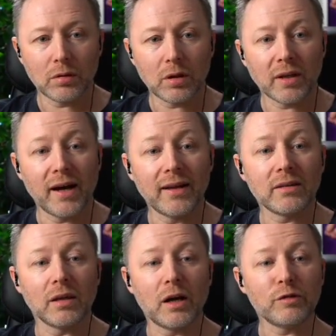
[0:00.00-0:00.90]

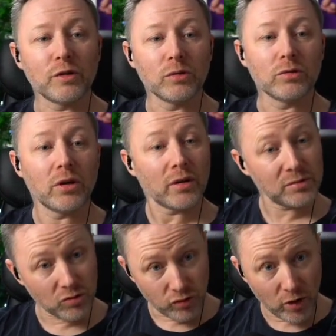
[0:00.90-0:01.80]
Canned laughter, no doubt.
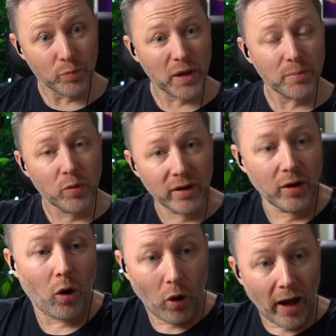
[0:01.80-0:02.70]
There's real people at
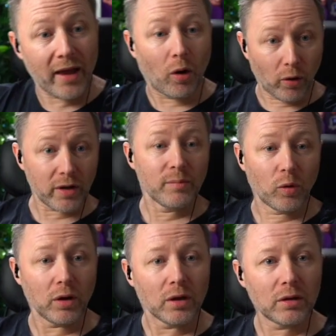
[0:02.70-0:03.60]

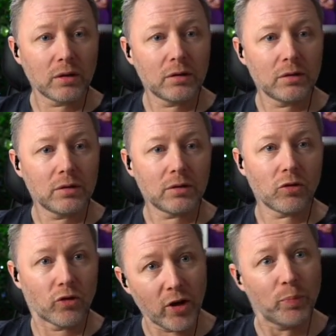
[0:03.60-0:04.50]
Oranmore.
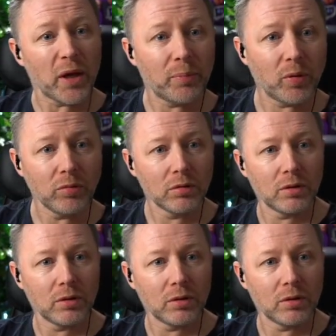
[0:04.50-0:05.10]
Real people.